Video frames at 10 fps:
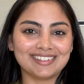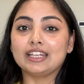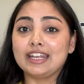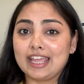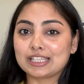
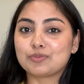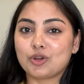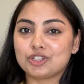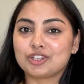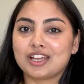Next
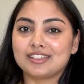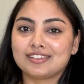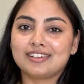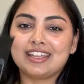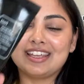
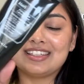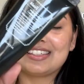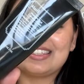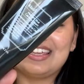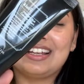moisturizer is
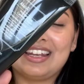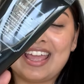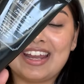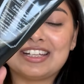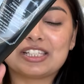the
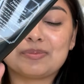Klairs